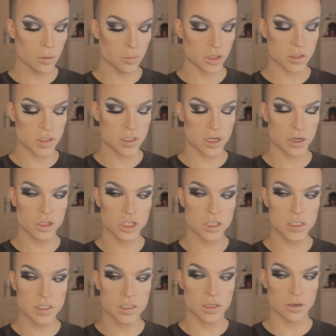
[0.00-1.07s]
because they're
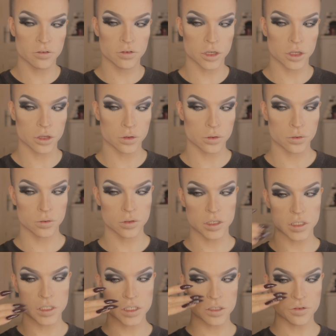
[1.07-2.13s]
just giving you
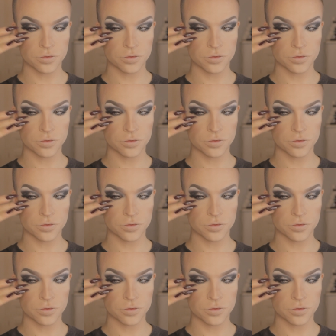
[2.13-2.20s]
this